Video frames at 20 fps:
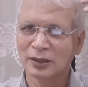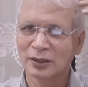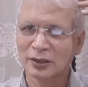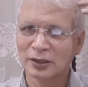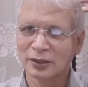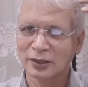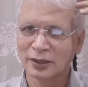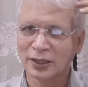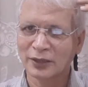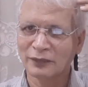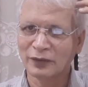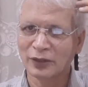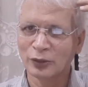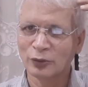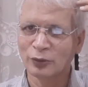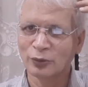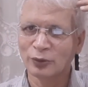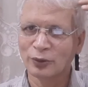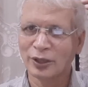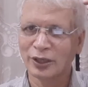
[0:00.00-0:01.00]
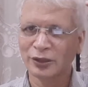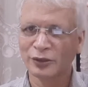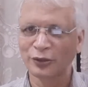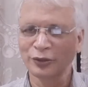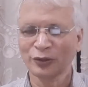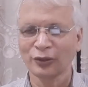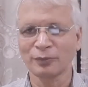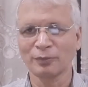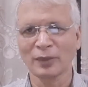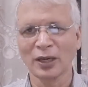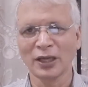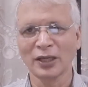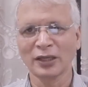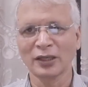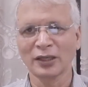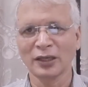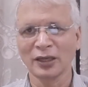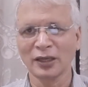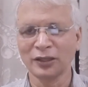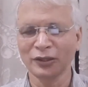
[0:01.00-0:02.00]
That will go into your
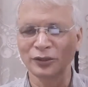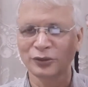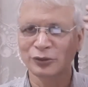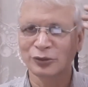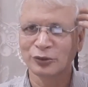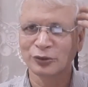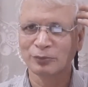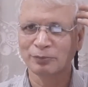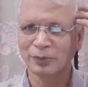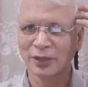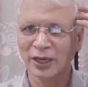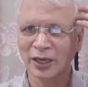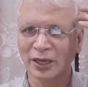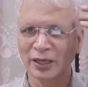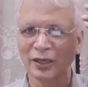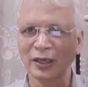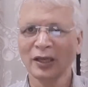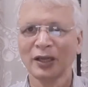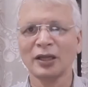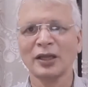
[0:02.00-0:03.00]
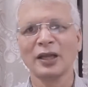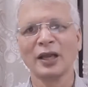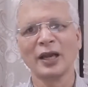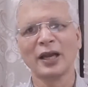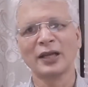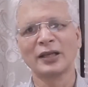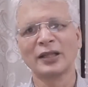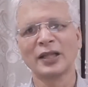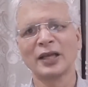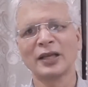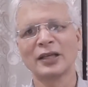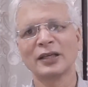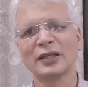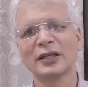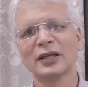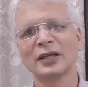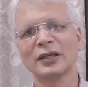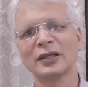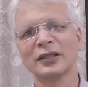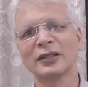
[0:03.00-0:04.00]
mind, into your brain, and then
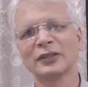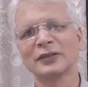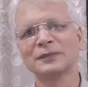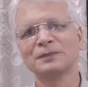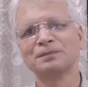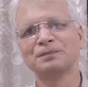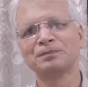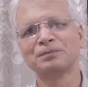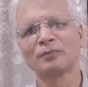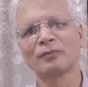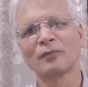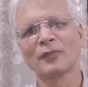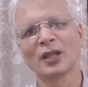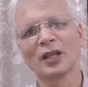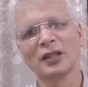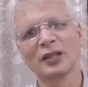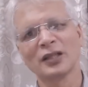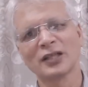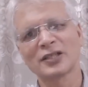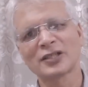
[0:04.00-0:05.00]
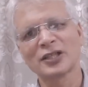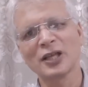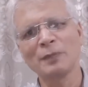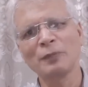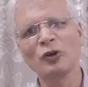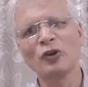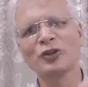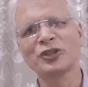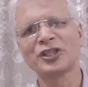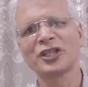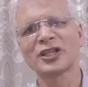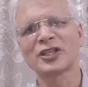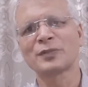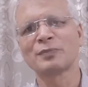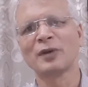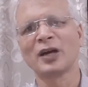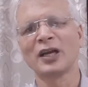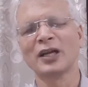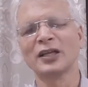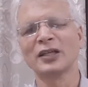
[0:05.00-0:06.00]
the subconscious
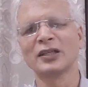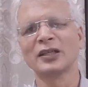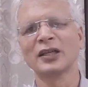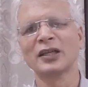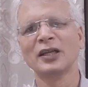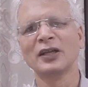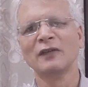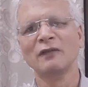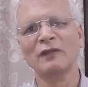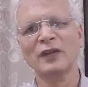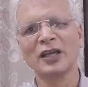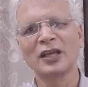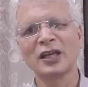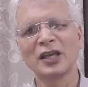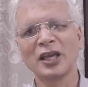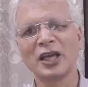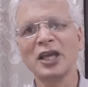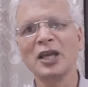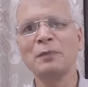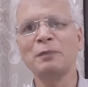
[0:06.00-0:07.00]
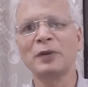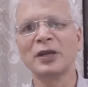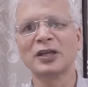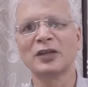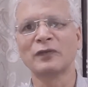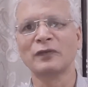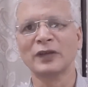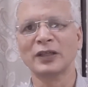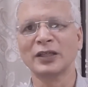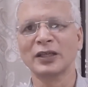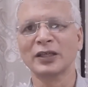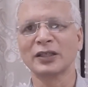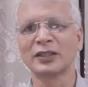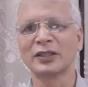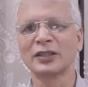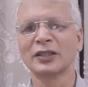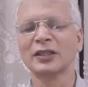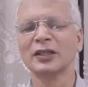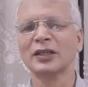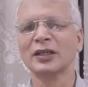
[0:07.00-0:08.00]
mind will keep it with
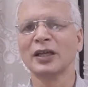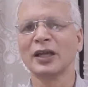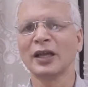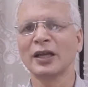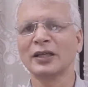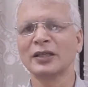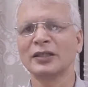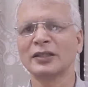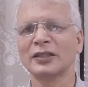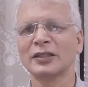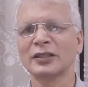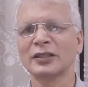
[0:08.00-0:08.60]
it, and